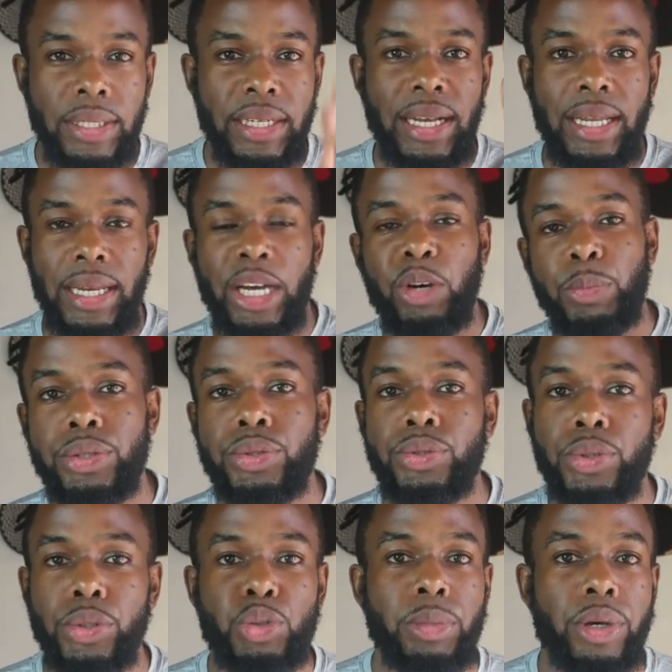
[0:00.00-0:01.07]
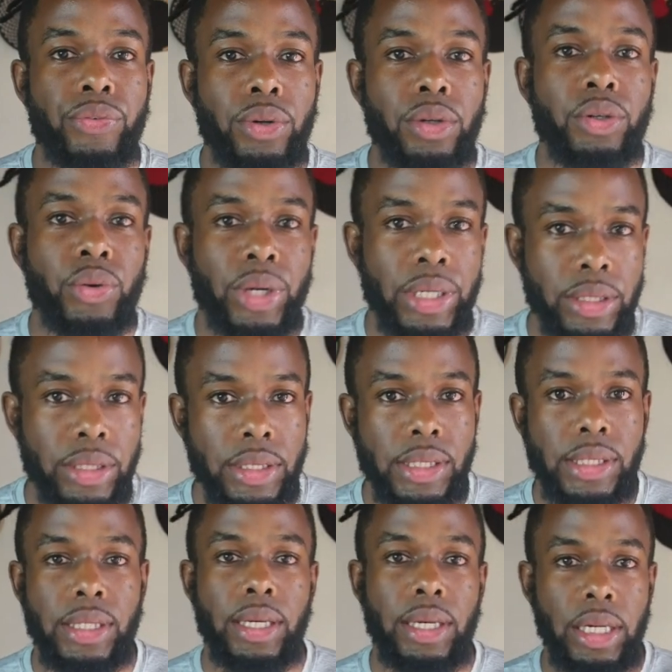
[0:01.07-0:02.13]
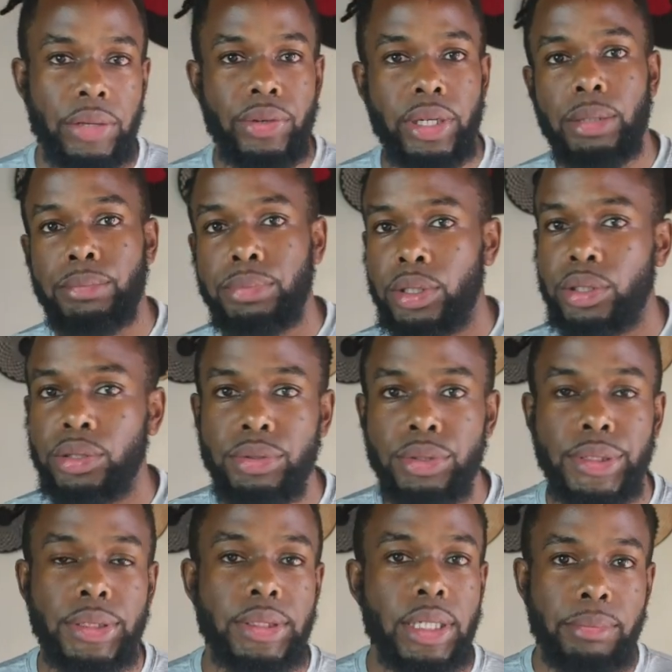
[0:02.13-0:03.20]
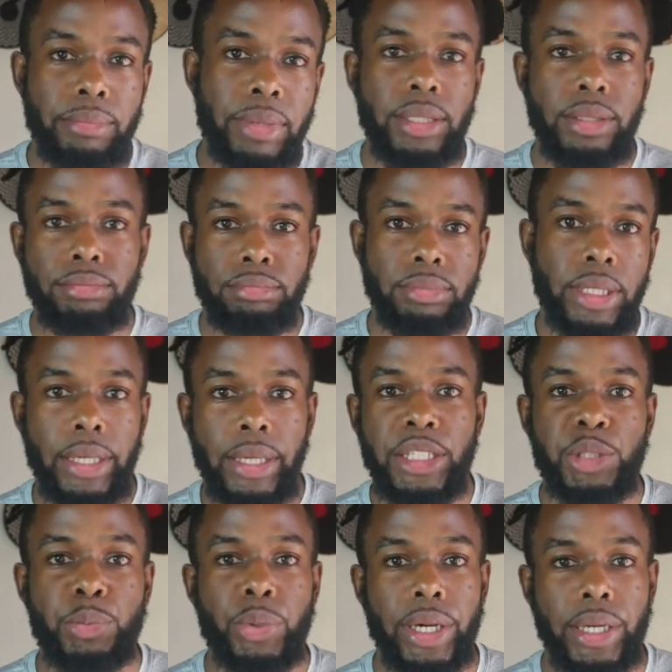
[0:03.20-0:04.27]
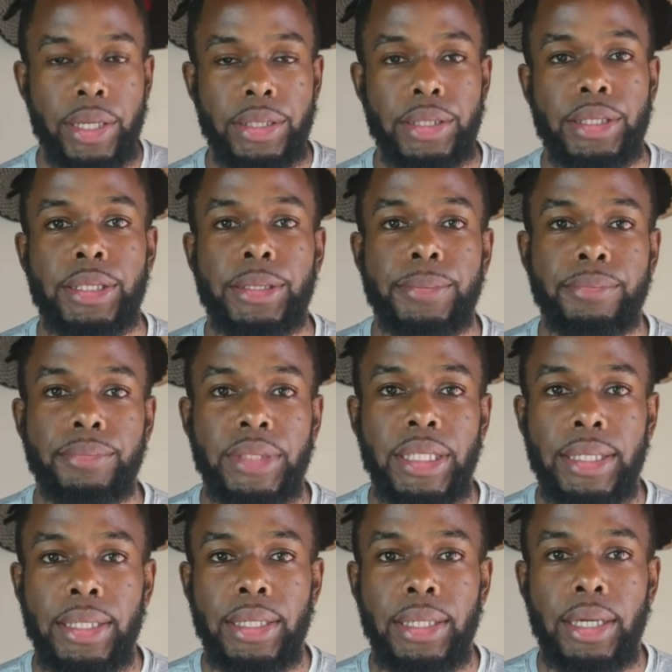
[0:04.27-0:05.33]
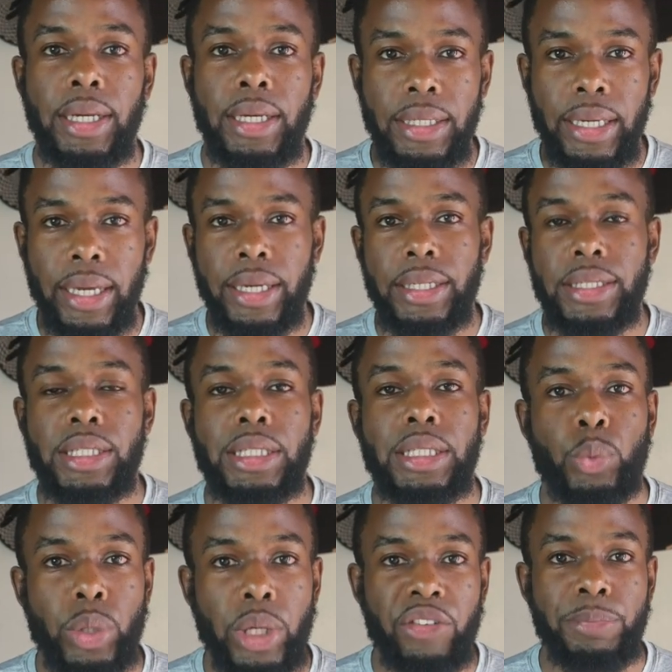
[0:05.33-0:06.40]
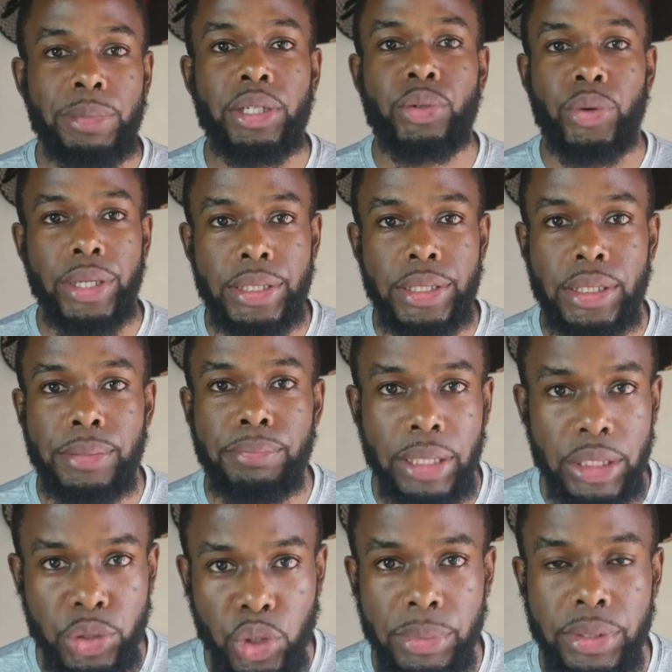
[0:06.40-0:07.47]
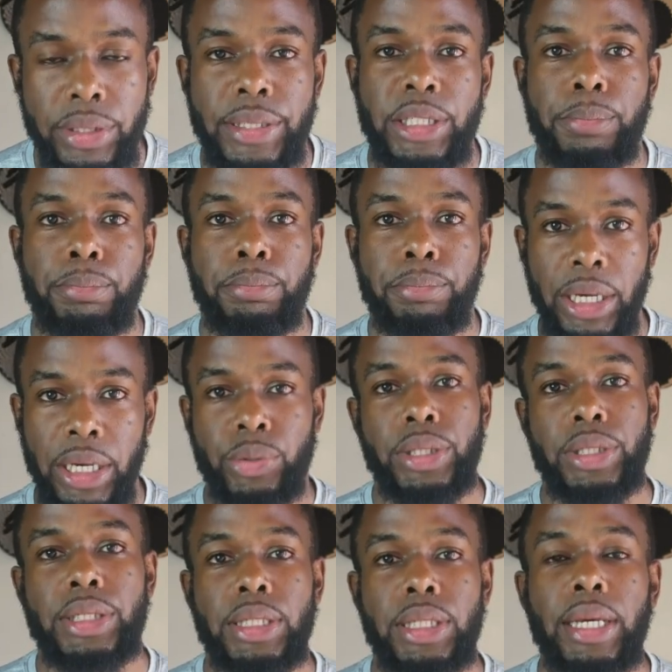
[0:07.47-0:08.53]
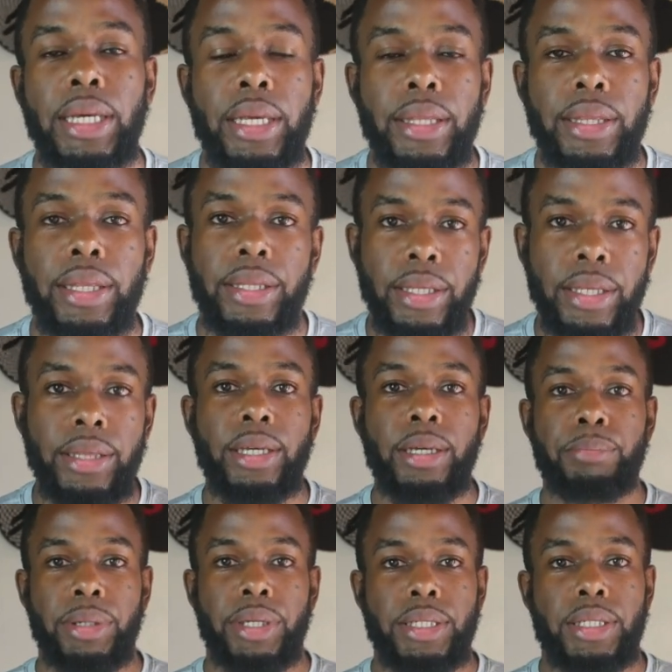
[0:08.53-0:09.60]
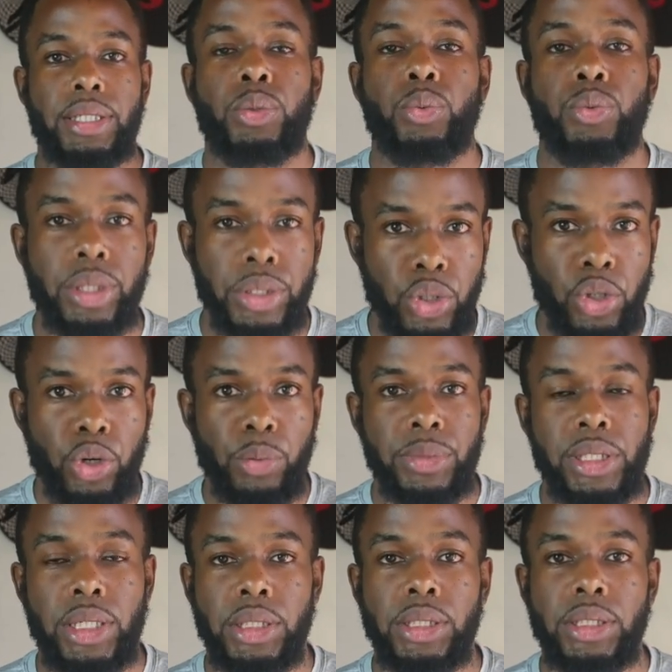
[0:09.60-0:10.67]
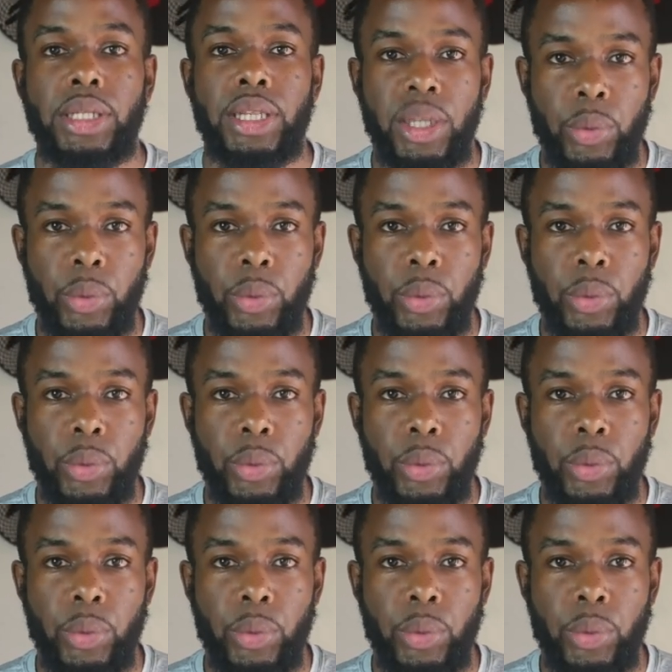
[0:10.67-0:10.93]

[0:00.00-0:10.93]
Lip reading: Allow me to talk to my fellow Rwandans living abroad in my age bracket. Guys, we have been raised by traumatized parents. They did their best with the circumstances that they